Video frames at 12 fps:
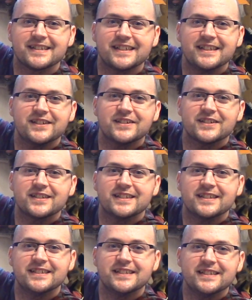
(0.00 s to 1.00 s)
here
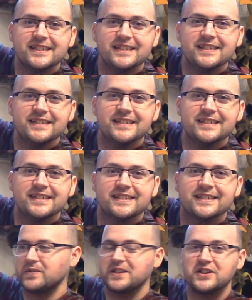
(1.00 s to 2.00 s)
he
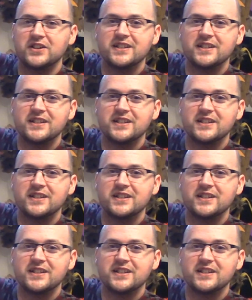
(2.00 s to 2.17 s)
is. It does